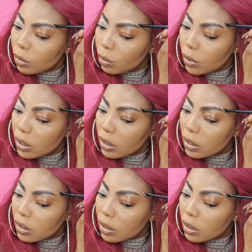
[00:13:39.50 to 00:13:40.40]
Now you want to
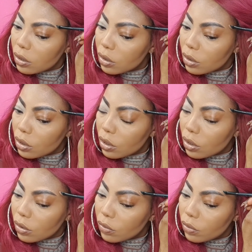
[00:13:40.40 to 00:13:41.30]
blend it
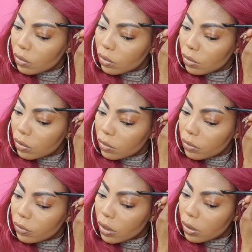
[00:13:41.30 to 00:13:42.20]
into your
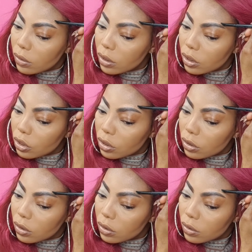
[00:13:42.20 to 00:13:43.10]

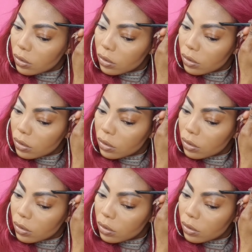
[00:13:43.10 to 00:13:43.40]
foundation.